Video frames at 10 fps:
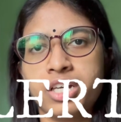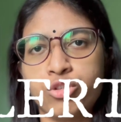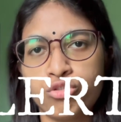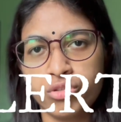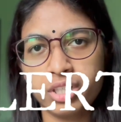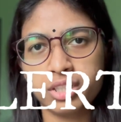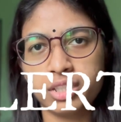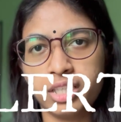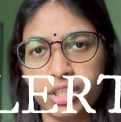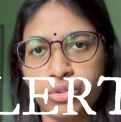a trick
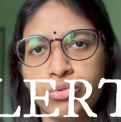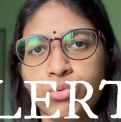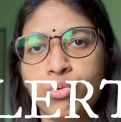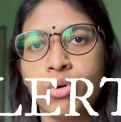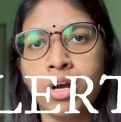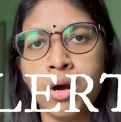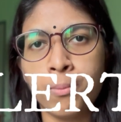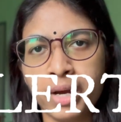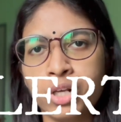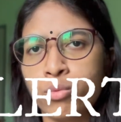that you
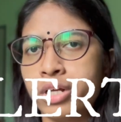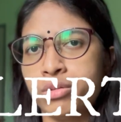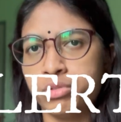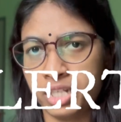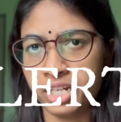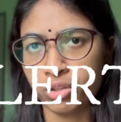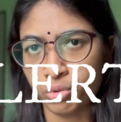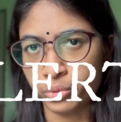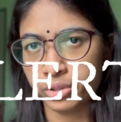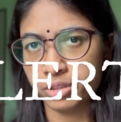might want to take note.